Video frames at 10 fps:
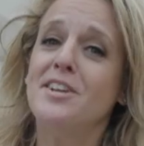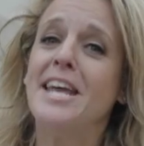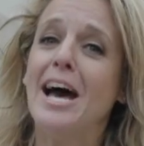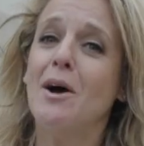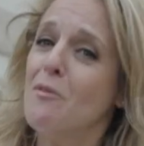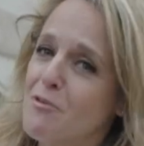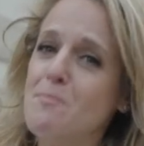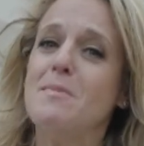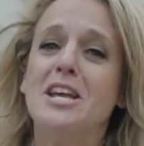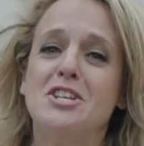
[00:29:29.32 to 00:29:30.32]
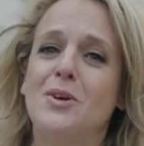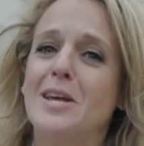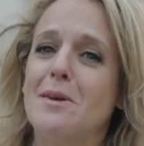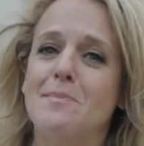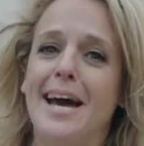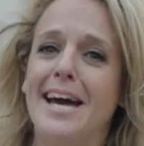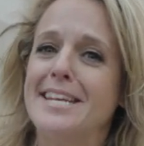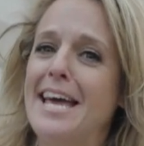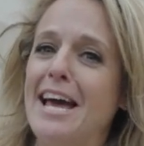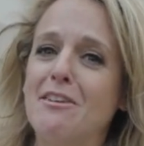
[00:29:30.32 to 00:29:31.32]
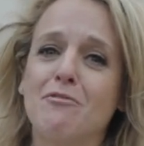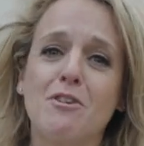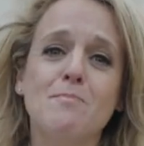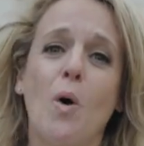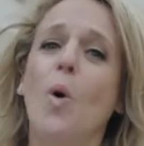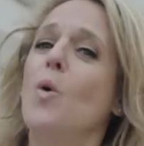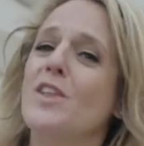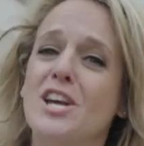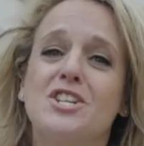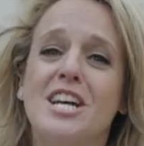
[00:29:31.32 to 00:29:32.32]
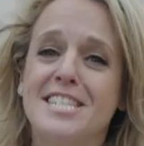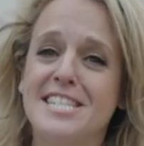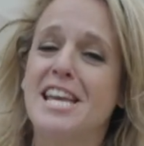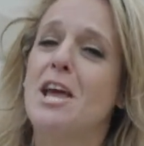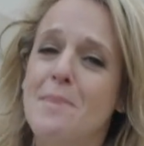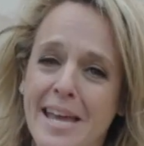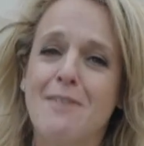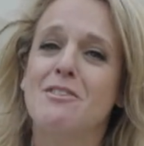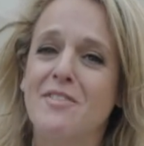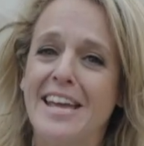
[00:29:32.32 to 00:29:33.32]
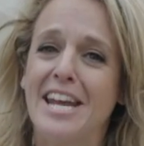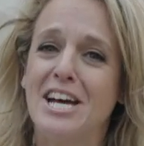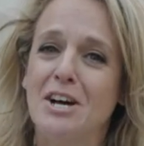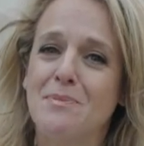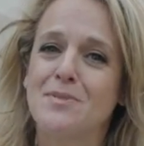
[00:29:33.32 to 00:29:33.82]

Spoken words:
for now, from me, Juliet Mann, and from all the Agenda team here in Vienna,